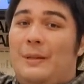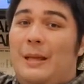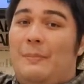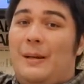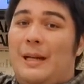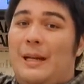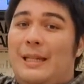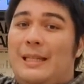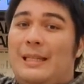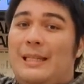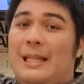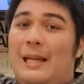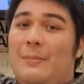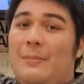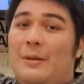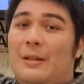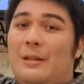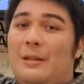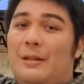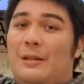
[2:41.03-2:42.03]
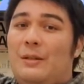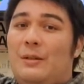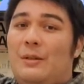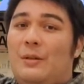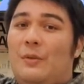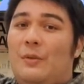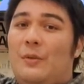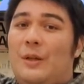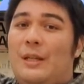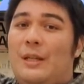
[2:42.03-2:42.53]
that my stomach
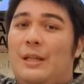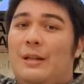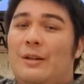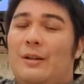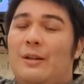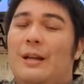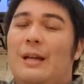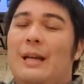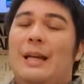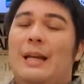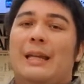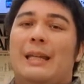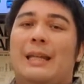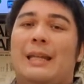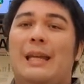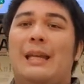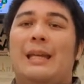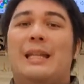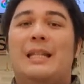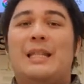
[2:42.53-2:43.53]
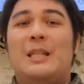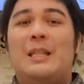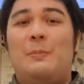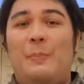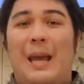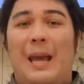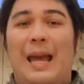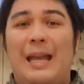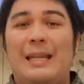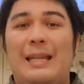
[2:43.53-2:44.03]
over here can
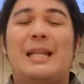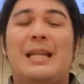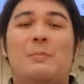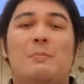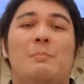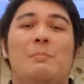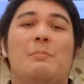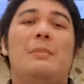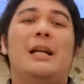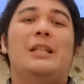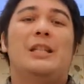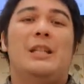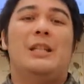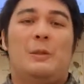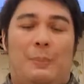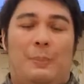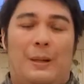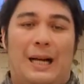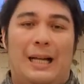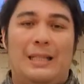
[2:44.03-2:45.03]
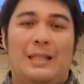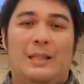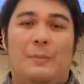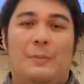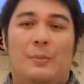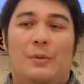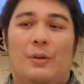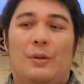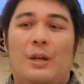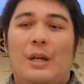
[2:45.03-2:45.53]
expand as much as
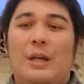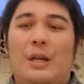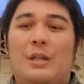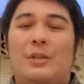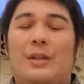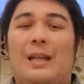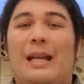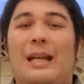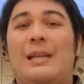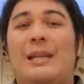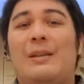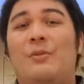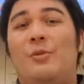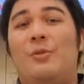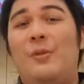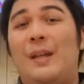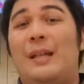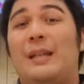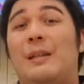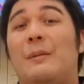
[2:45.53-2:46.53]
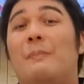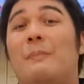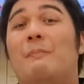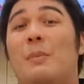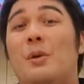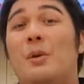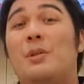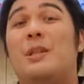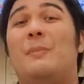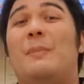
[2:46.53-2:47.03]
possible so that I can fit the
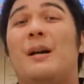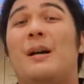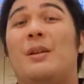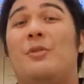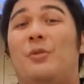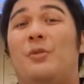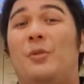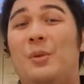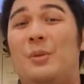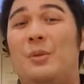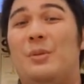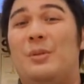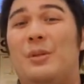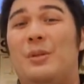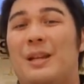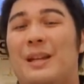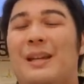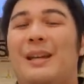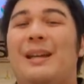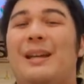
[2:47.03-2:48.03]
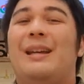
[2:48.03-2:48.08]
most amount of food